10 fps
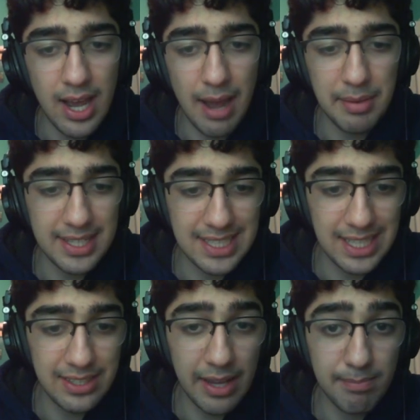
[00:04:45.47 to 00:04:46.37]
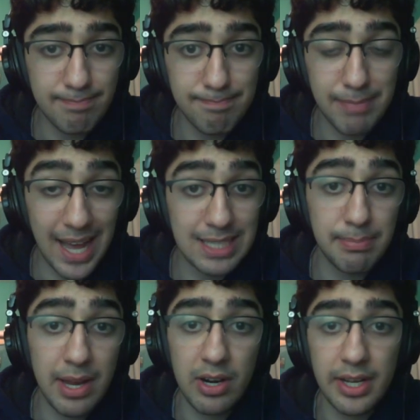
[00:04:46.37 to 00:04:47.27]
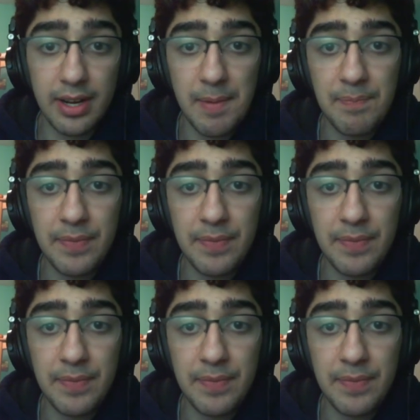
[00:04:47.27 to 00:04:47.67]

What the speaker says: I mean, it's clear that black's better here.